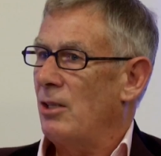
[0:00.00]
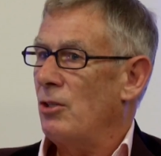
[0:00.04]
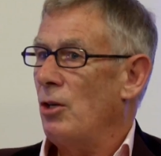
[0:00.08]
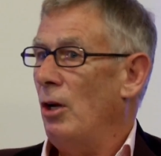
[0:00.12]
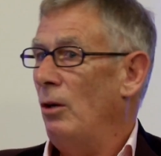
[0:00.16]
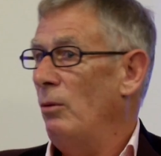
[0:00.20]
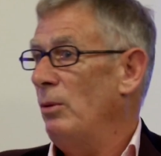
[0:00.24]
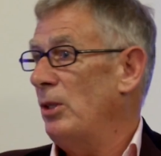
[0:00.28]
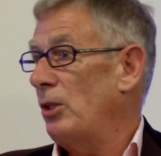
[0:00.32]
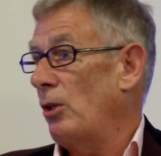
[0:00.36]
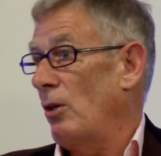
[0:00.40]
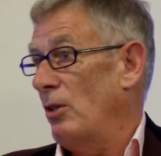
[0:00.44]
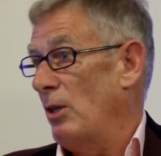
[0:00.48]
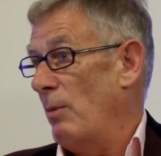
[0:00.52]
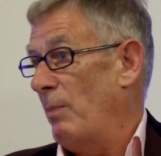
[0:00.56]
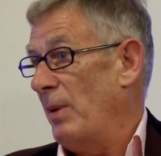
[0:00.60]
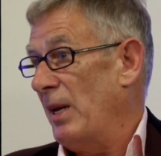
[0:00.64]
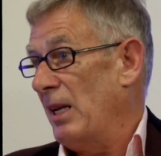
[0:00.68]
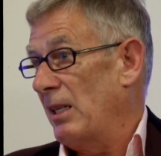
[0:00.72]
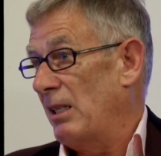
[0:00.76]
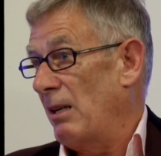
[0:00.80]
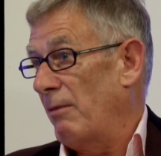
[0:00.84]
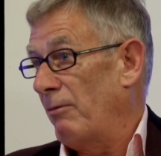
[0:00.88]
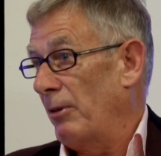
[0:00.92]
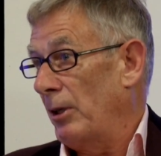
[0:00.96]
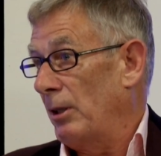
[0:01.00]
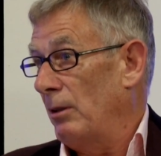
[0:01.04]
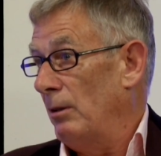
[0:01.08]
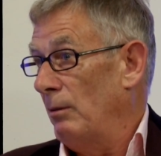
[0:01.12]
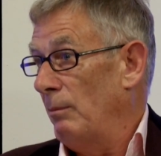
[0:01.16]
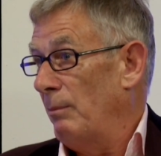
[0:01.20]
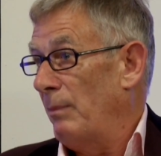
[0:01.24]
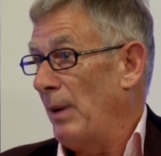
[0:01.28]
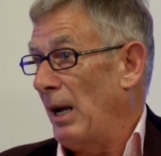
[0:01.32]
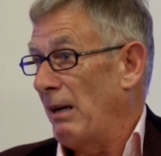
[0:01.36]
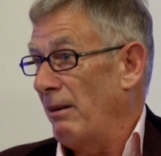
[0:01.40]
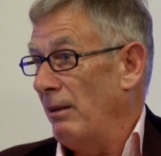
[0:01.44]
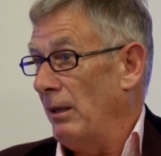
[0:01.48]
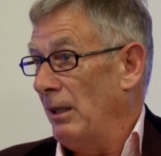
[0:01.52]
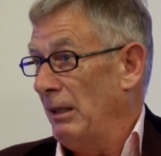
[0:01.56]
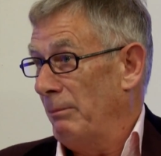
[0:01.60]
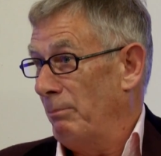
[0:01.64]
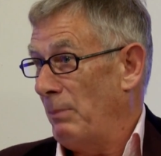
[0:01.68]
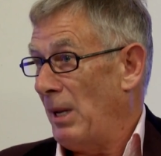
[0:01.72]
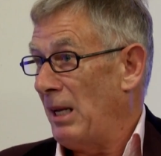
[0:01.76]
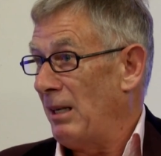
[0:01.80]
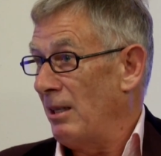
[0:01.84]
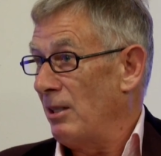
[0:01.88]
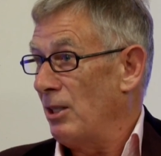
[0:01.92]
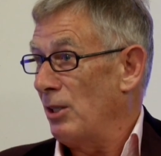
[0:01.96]
always going to be a difficult
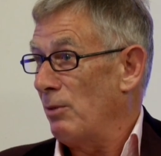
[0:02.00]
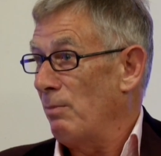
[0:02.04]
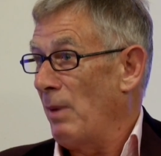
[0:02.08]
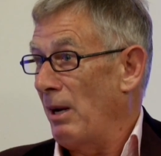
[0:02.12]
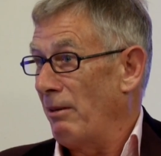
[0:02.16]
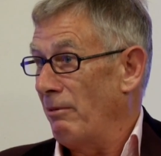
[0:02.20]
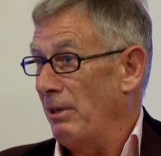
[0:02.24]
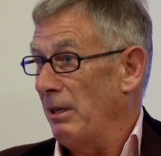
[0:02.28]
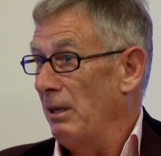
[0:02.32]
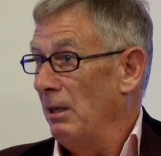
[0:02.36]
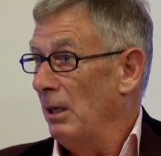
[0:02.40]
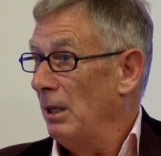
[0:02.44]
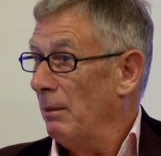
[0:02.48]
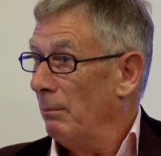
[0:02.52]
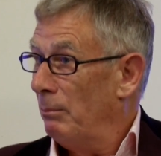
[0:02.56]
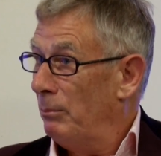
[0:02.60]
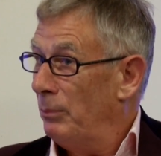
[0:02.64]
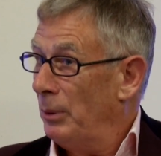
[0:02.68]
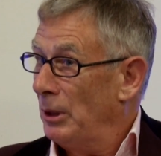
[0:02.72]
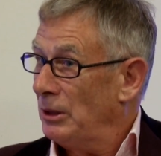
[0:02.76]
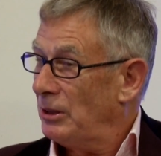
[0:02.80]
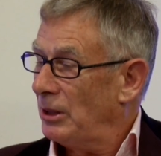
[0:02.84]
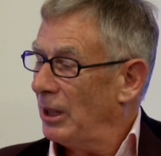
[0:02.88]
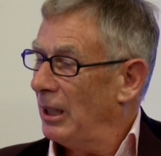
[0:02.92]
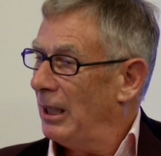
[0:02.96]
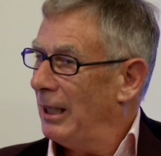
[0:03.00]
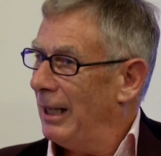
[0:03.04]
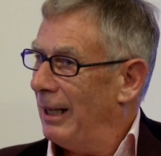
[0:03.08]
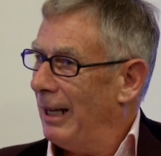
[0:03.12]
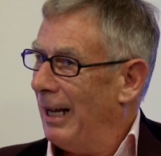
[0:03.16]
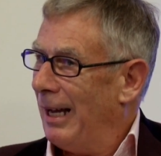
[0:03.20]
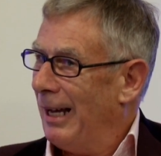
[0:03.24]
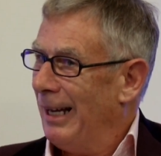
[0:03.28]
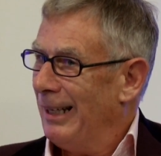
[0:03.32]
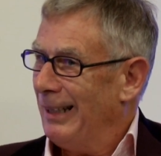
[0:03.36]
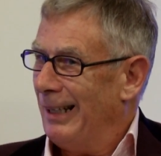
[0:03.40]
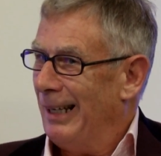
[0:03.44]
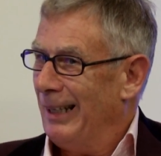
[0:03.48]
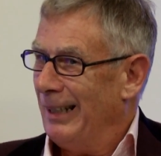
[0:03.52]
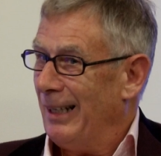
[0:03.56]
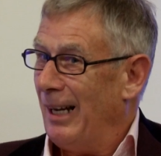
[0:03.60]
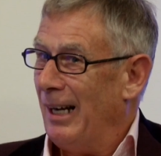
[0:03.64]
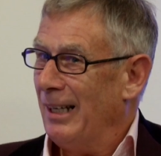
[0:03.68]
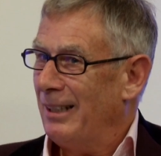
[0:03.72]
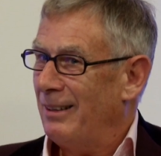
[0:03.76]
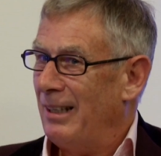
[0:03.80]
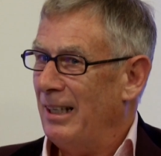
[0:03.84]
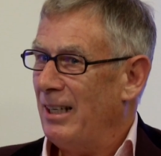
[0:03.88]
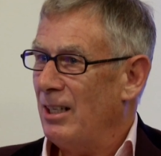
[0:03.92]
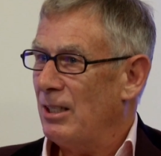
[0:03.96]
balance, Mari. But I
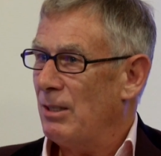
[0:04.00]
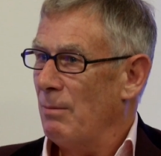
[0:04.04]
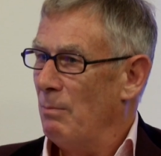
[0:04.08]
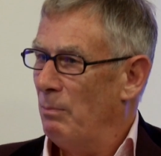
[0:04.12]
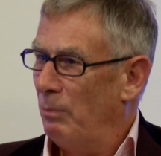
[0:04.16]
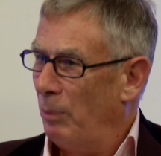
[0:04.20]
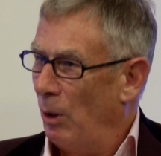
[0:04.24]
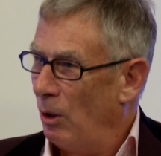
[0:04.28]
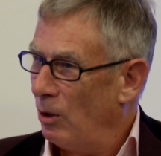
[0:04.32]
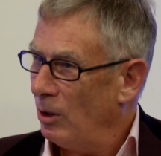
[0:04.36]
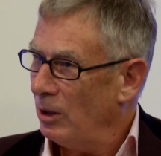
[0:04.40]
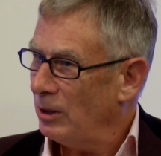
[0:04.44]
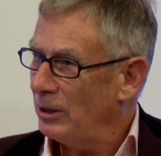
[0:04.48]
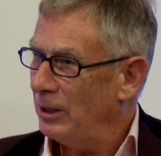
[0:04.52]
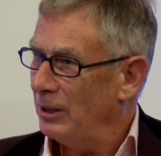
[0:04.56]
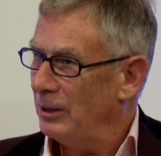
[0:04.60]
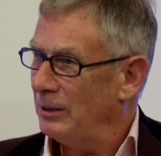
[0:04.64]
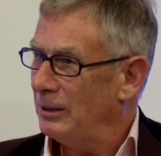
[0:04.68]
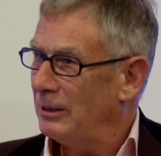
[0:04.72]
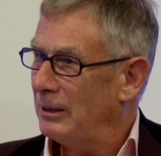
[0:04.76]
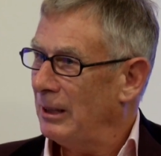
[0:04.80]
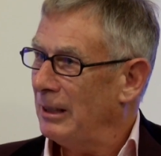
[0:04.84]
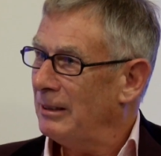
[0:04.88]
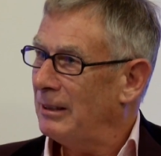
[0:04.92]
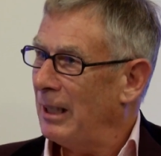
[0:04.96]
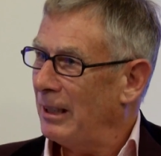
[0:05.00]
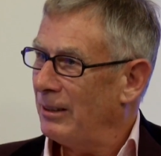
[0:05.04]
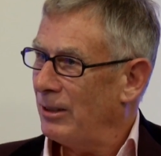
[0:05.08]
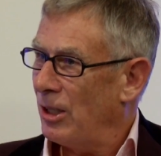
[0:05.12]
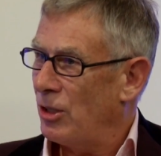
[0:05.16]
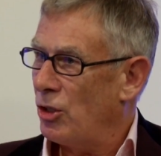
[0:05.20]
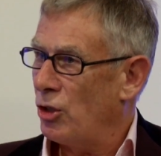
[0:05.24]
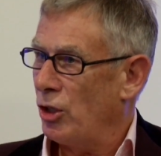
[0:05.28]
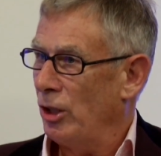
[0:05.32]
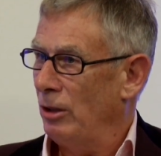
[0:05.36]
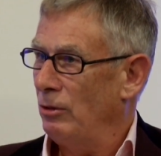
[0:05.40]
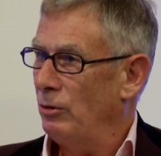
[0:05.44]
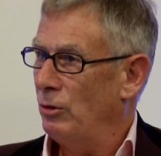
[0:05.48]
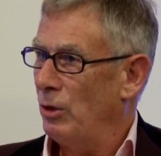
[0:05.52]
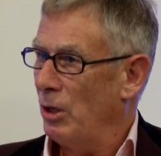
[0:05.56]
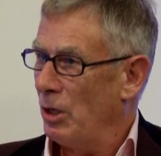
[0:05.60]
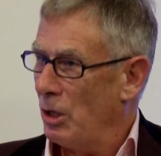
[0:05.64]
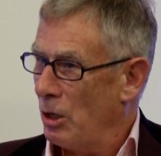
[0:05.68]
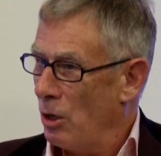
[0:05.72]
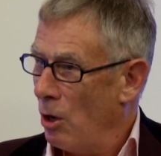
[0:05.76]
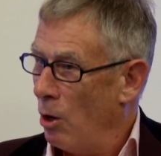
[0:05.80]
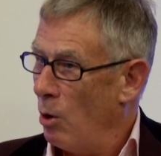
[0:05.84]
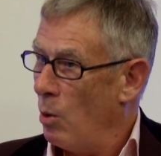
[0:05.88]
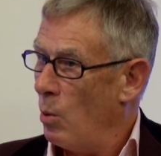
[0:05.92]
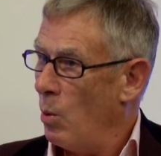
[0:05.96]
think it's important that the children
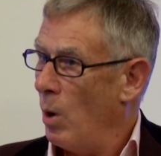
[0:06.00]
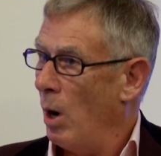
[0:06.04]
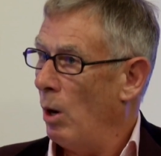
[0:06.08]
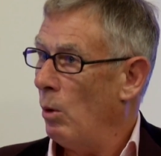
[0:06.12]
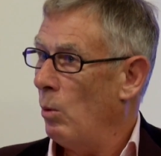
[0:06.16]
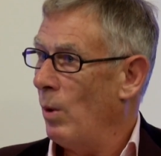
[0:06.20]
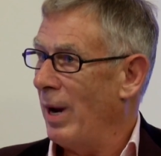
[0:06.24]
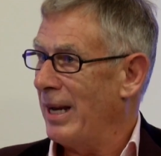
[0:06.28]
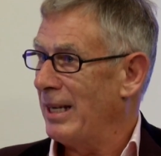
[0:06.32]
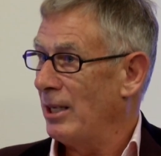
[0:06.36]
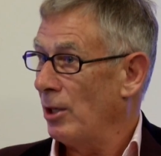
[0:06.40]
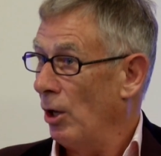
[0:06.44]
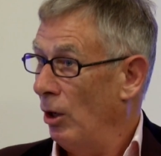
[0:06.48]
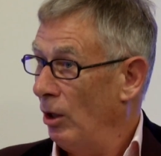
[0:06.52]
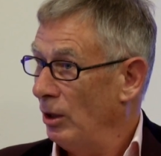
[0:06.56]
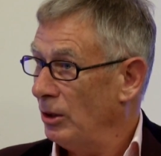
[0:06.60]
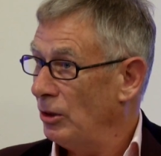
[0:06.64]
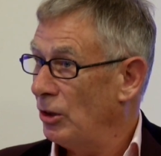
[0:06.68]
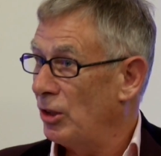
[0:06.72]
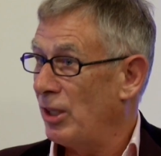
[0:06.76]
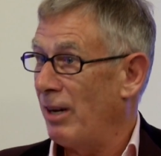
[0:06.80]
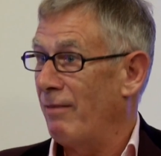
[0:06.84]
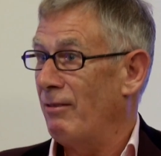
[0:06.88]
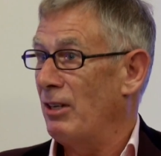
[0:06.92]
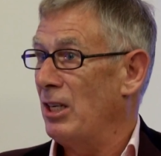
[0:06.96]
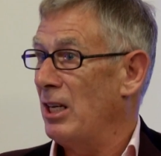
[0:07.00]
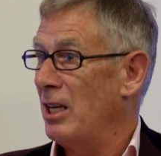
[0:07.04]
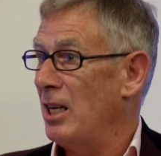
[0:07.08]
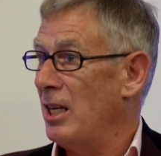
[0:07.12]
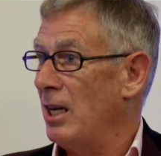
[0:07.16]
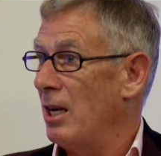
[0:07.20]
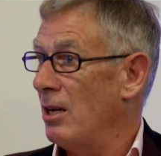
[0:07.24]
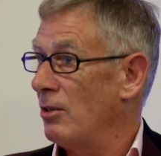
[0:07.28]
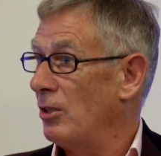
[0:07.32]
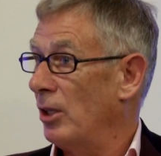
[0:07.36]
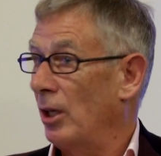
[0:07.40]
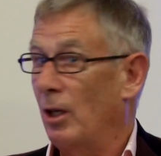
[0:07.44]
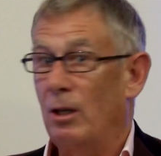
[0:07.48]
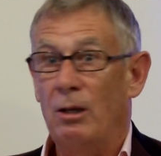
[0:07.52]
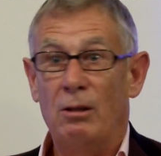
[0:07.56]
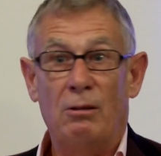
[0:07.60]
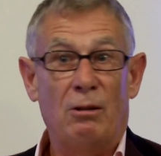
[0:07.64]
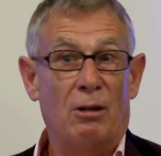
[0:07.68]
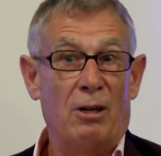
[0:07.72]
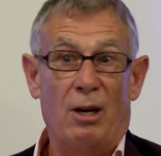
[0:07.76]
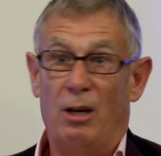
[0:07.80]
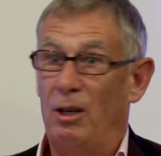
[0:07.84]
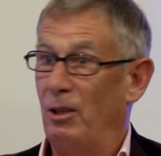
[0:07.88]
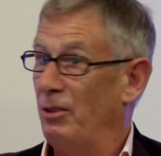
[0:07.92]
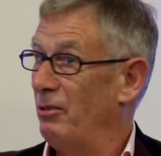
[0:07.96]
know what went on 70 years ago or
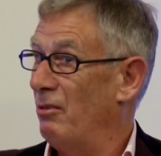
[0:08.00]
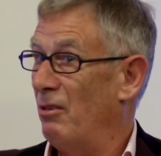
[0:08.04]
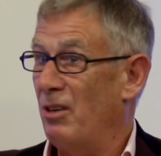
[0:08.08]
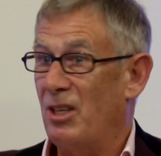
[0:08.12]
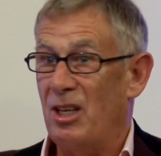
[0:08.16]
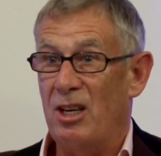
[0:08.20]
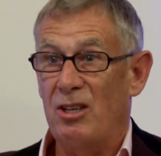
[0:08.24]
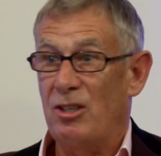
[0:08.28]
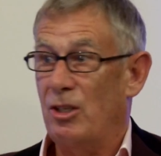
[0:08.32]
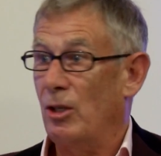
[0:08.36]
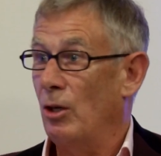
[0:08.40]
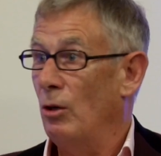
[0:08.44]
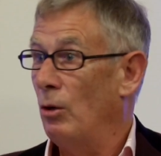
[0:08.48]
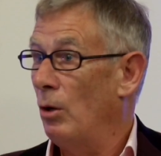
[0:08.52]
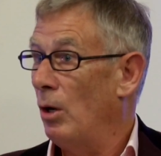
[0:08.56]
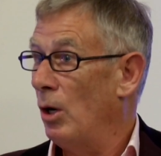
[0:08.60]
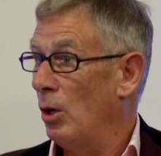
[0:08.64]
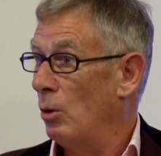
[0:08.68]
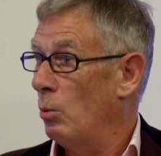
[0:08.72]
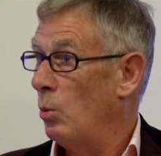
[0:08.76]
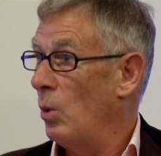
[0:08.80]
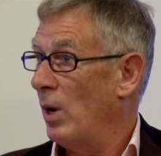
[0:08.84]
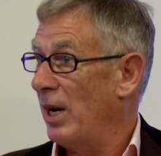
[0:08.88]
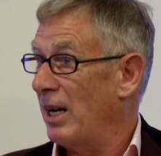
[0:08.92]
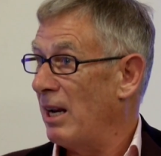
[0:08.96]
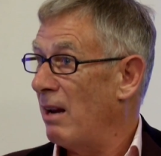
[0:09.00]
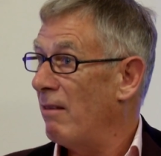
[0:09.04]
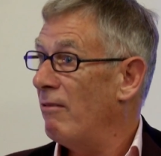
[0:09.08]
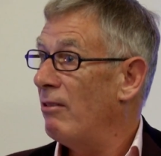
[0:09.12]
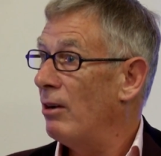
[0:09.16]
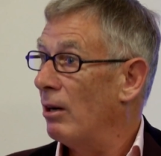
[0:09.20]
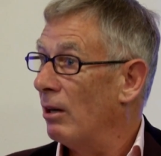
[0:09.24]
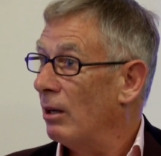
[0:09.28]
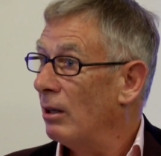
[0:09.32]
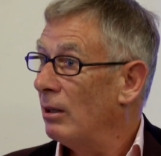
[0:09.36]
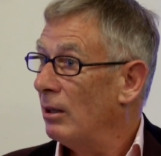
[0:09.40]
100 years ago or whenever.